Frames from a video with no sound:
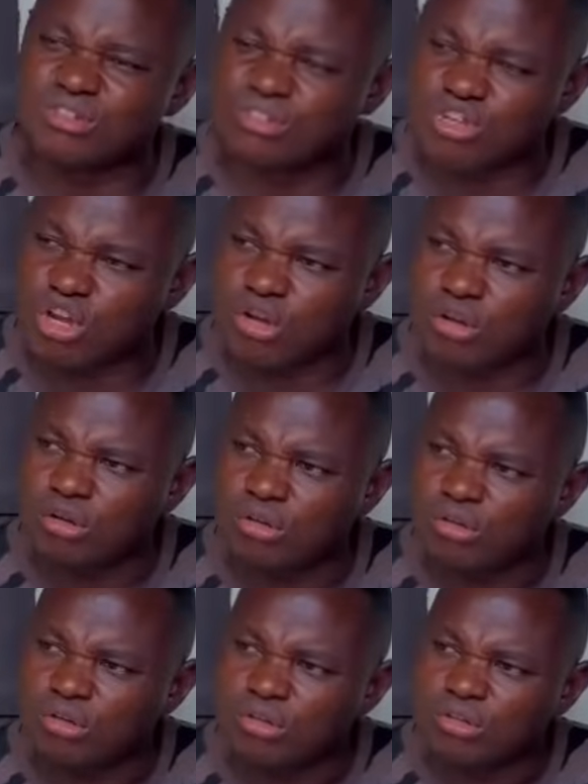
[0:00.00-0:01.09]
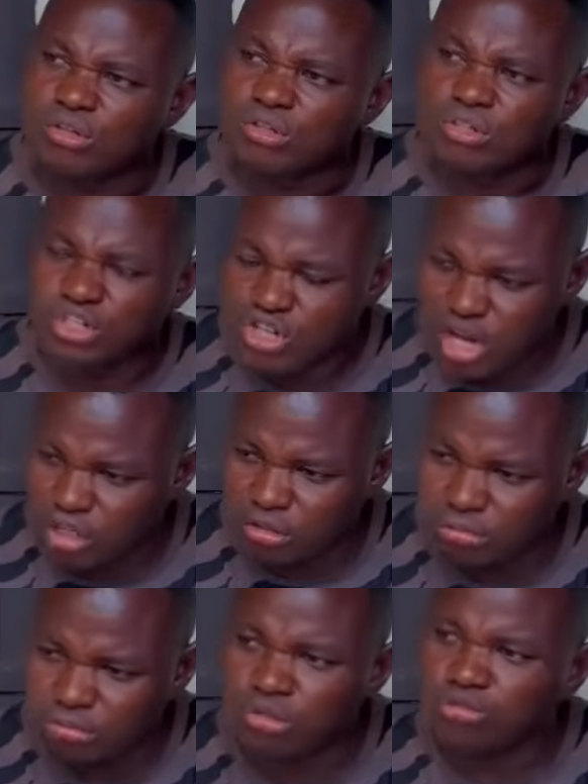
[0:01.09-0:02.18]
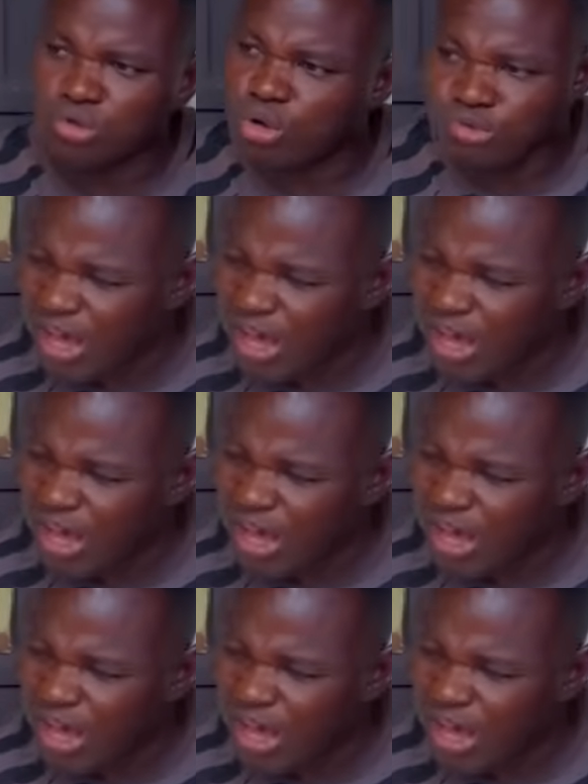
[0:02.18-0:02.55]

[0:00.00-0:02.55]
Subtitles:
Iche. Iche, don't go